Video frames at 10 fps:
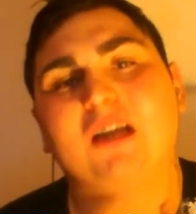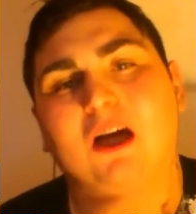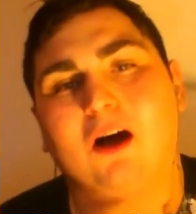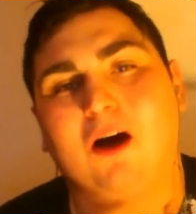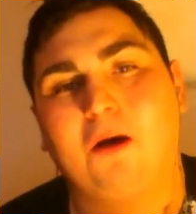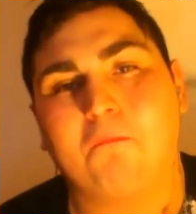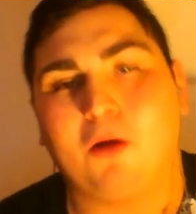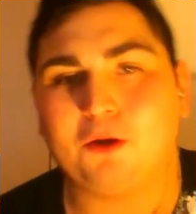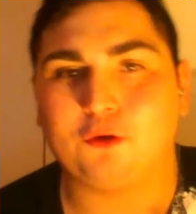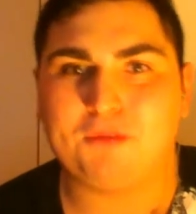I
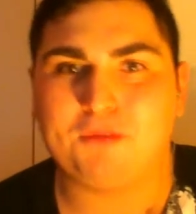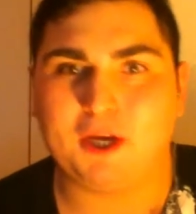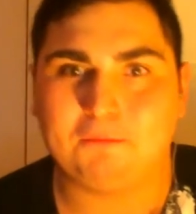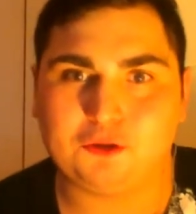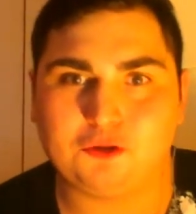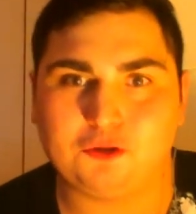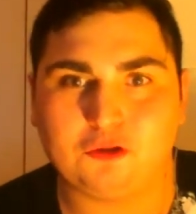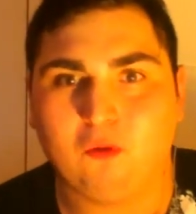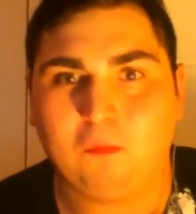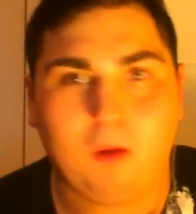might not be able to do
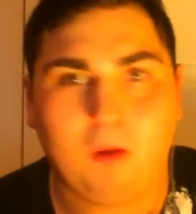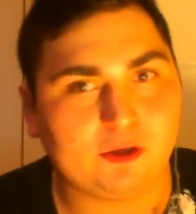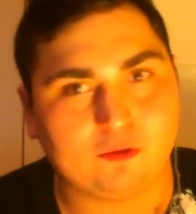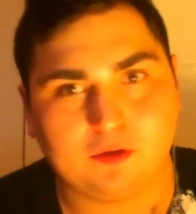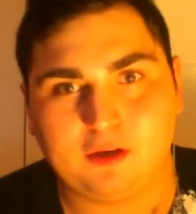more My Career